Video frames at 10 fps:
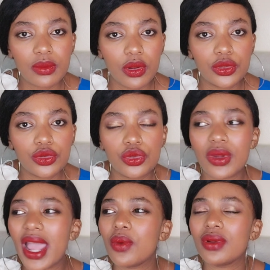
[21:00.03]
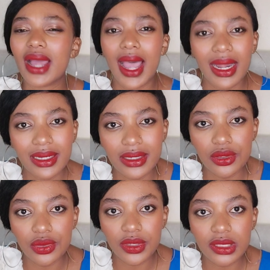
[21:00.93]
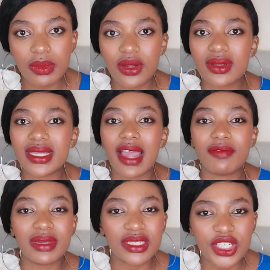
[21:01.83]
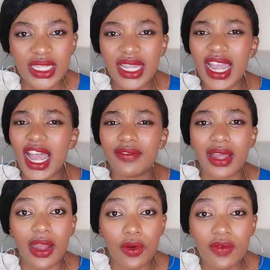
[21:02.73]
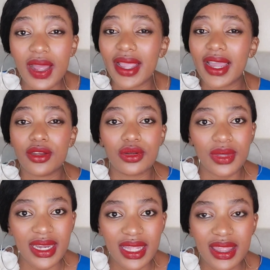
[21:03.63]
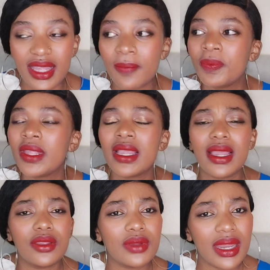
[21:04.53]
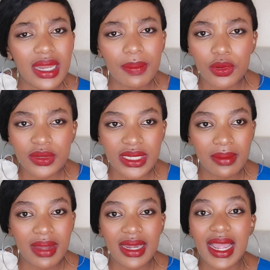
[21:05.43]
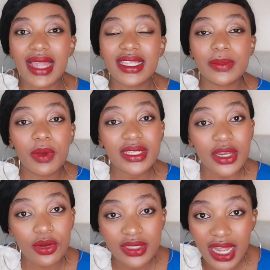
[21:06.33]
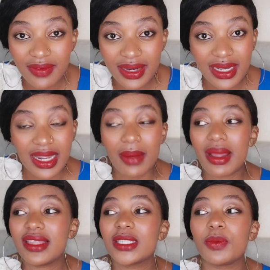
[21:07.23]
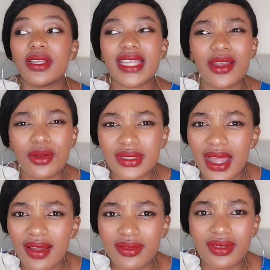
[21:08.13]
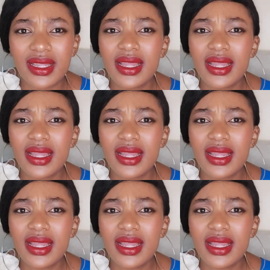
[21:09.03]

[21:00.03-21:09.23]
small to do, I will hardly do it because I've been drinking, I have a hangover, I can't do anything. You end up losing money. At this point, I don't have an income. At this point, I don't have